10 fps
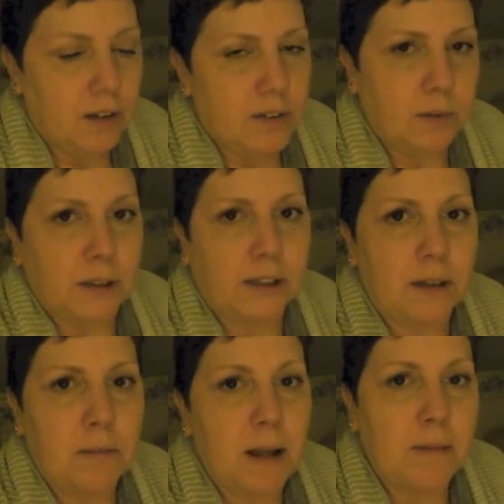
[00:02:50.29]
So we're just
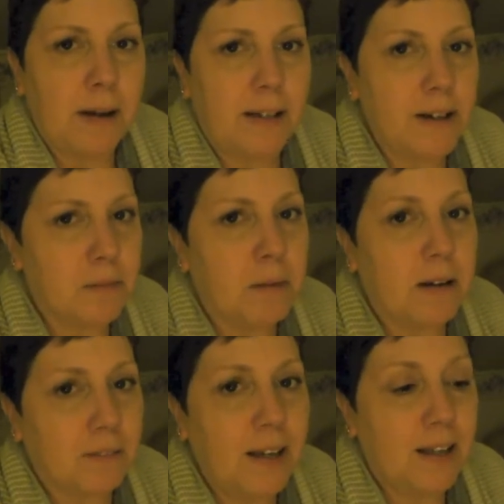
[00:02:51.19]
going to play it by ear.
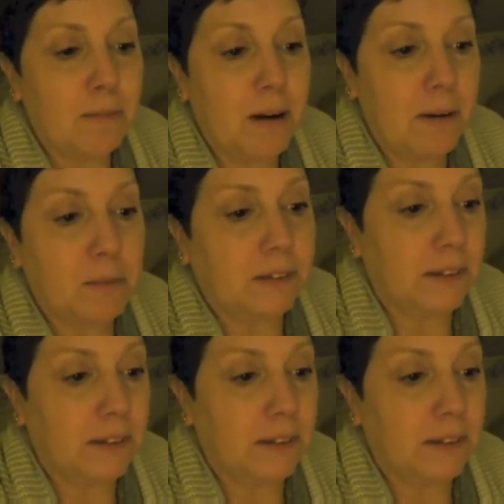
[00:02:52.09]
But yeah, the plan was to go